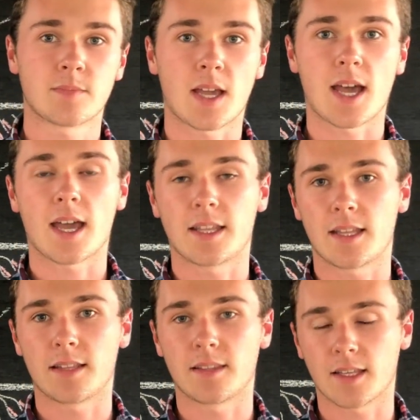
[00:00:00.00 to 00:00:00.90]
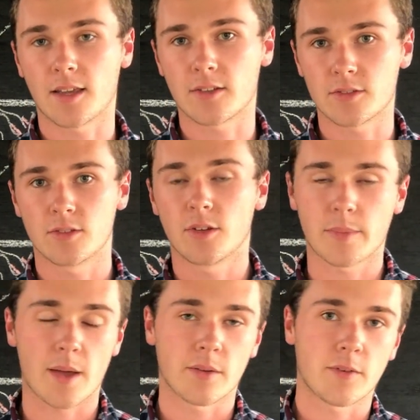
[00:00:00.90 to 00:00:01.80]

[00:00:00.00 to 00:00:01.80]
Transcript: and then they're going to not be able to